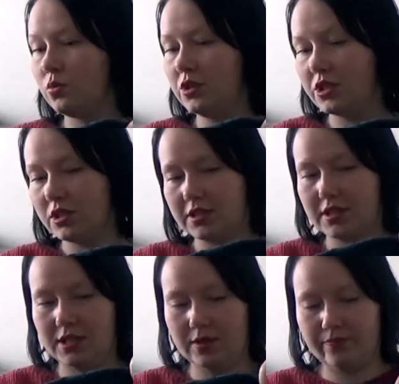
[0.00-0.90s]
We shall
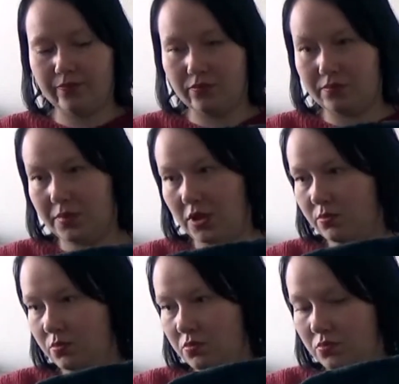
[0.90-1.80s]
see, but
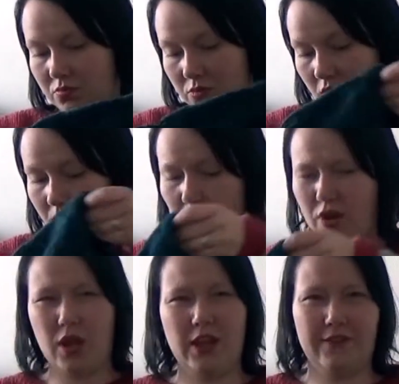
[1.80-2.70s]
I'm
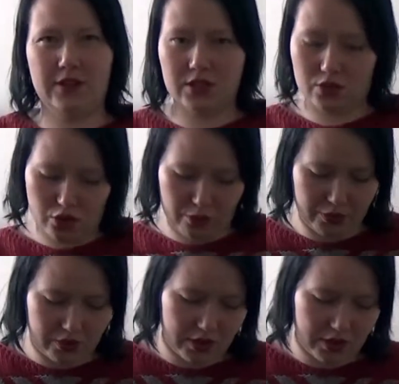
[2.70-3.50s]
okay if it's cropped.